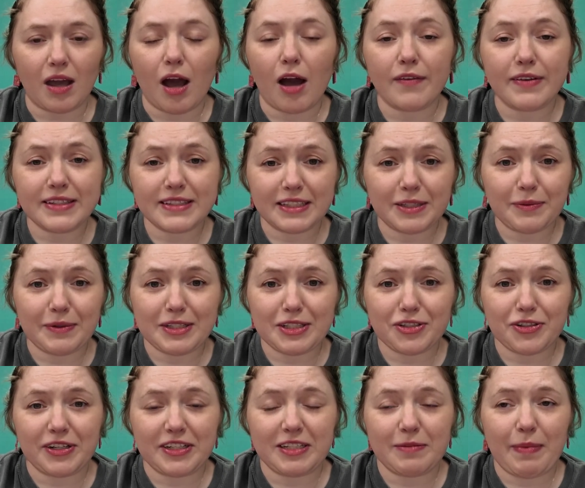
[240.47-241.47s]
Obviously went
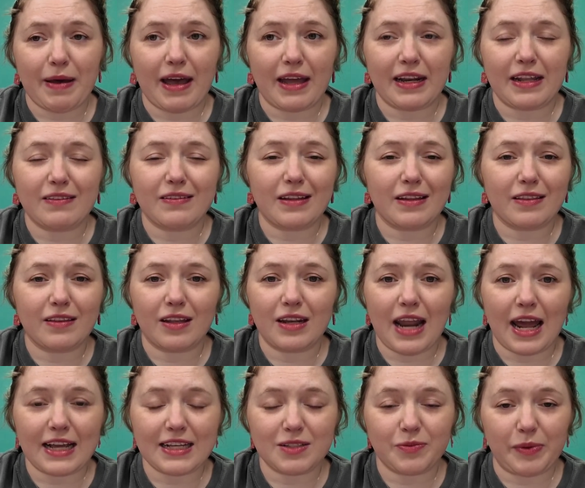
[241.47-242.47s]
straight to bed, and then the
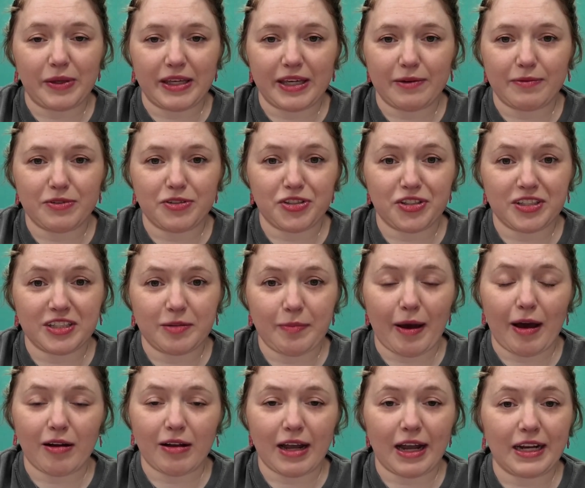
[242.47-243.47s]
next week it was just
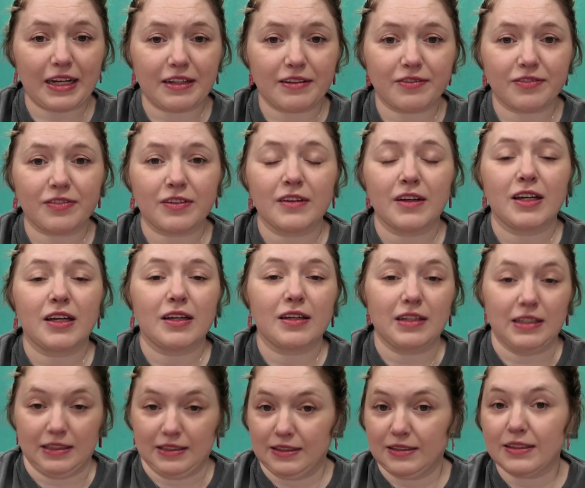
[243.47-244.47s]
about kind of
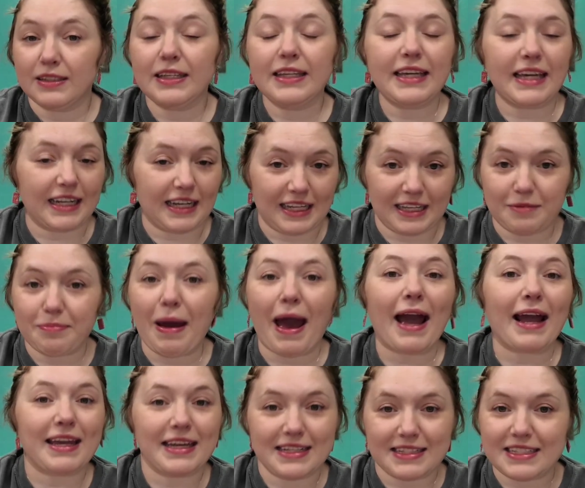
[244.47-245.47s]
getting
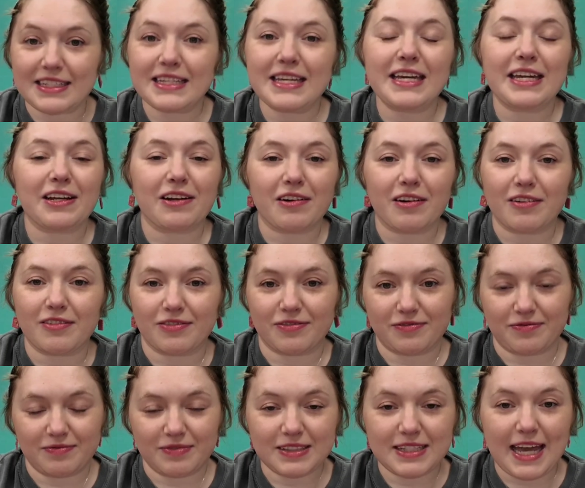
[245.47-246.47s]
back into gear
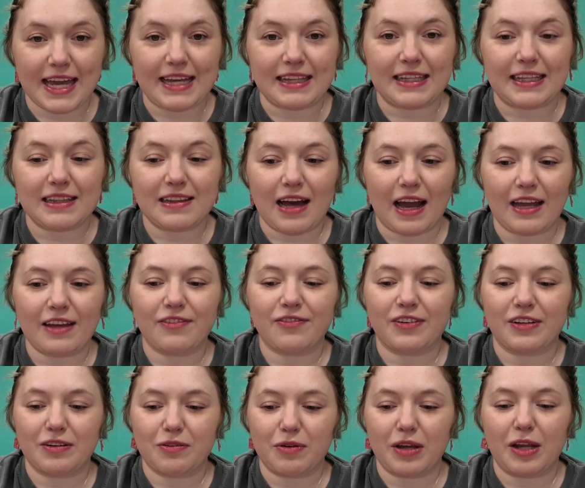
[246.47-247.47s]
of daily life
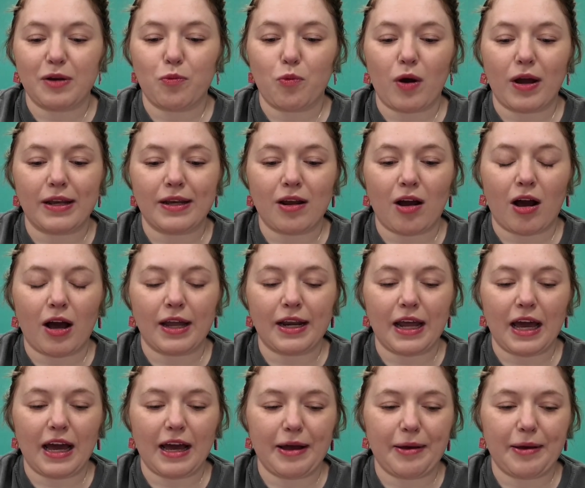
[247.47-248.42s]
and whatnot.